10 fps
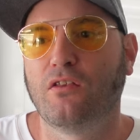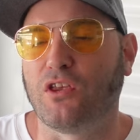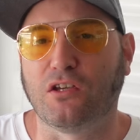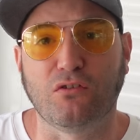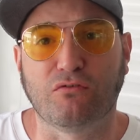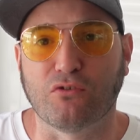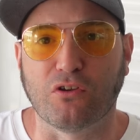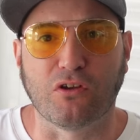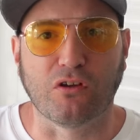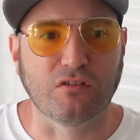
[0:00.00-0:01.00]
Thank you for
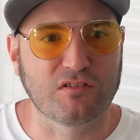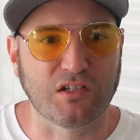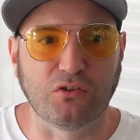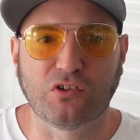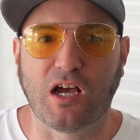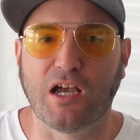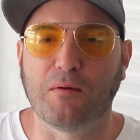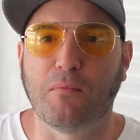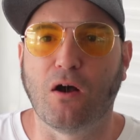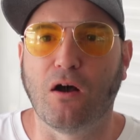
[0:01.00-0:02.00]
the
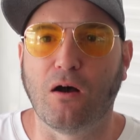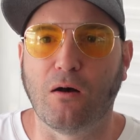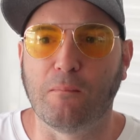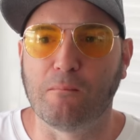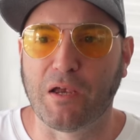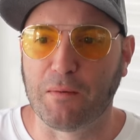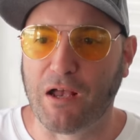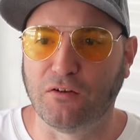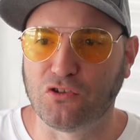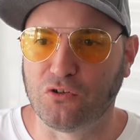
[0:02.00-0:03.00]
single-time um,
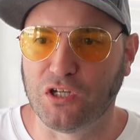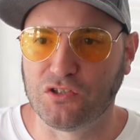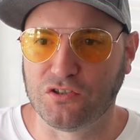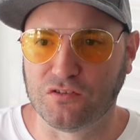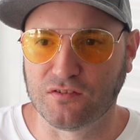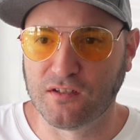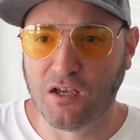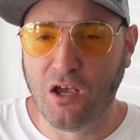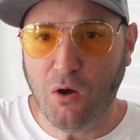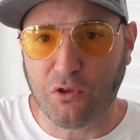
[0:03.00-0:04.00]
PayPal donations.
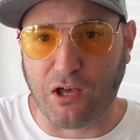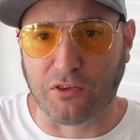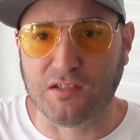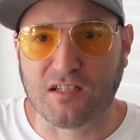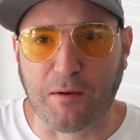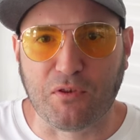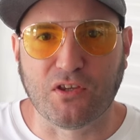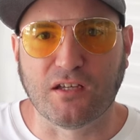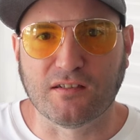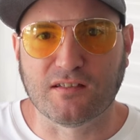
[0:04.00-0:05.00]
Without these type of
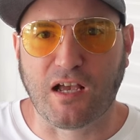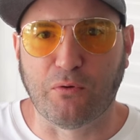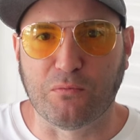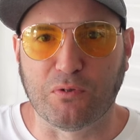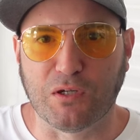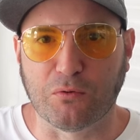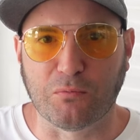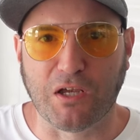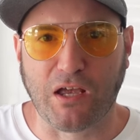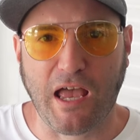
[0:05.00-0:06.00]
things, I wouldn't be able
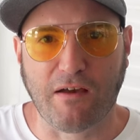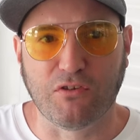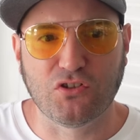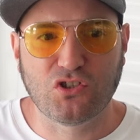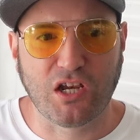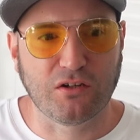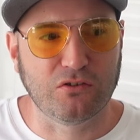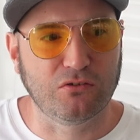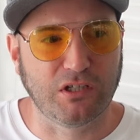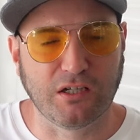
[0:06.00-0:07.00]
to have this
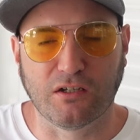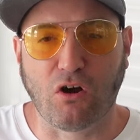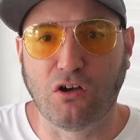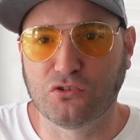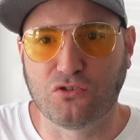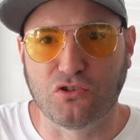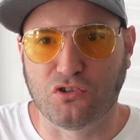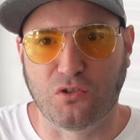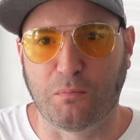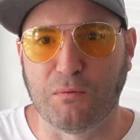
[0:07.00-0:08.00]
channel. And also to
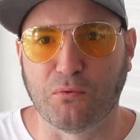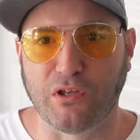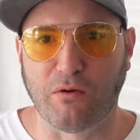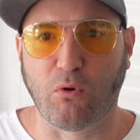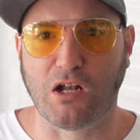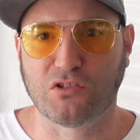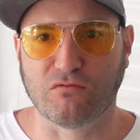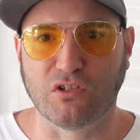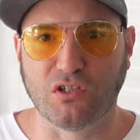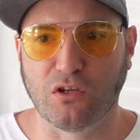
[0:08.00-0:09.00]
just the people that watch the
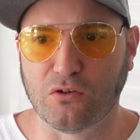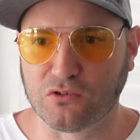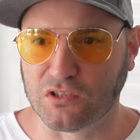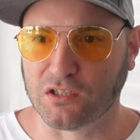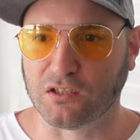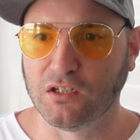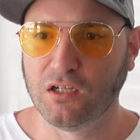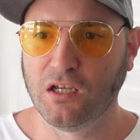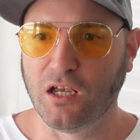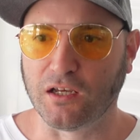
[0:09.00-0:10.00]
videos and
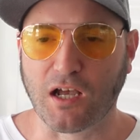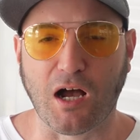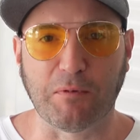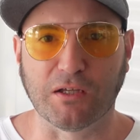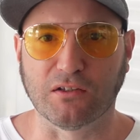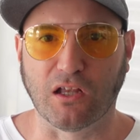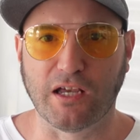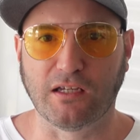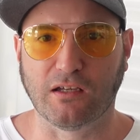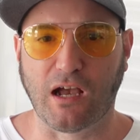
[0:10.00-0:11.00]
and comment and
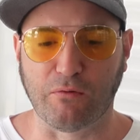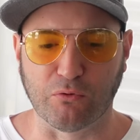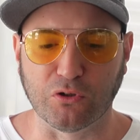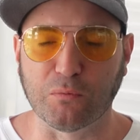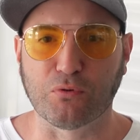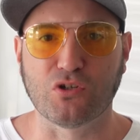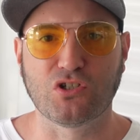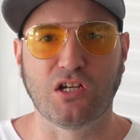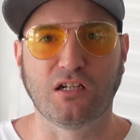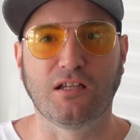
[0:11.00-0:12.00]
like. I really
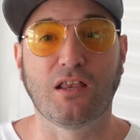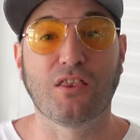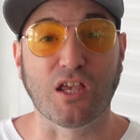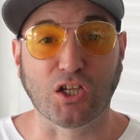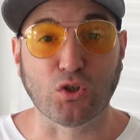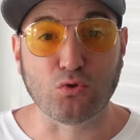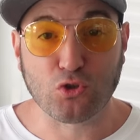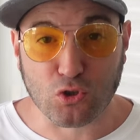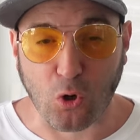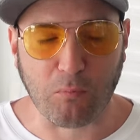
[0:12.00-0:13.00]
appreciate it. Thank you
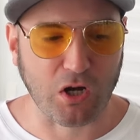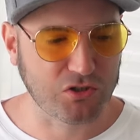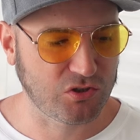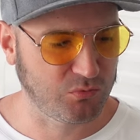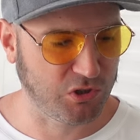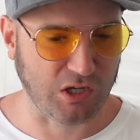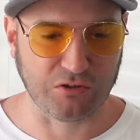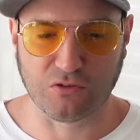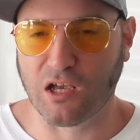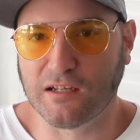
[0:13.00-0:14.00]
so much.
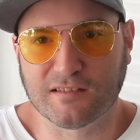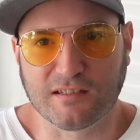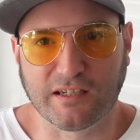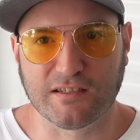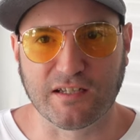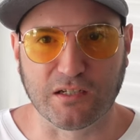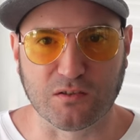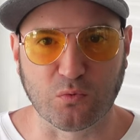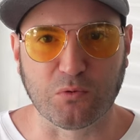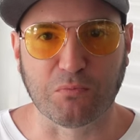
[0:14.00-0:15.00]
Without you guys, like I said,
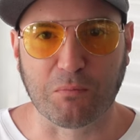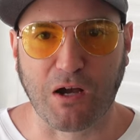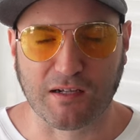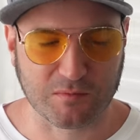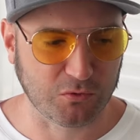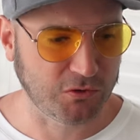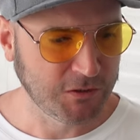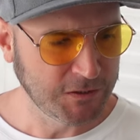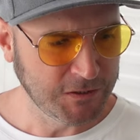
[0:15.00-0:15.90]
this wouldn't be possible.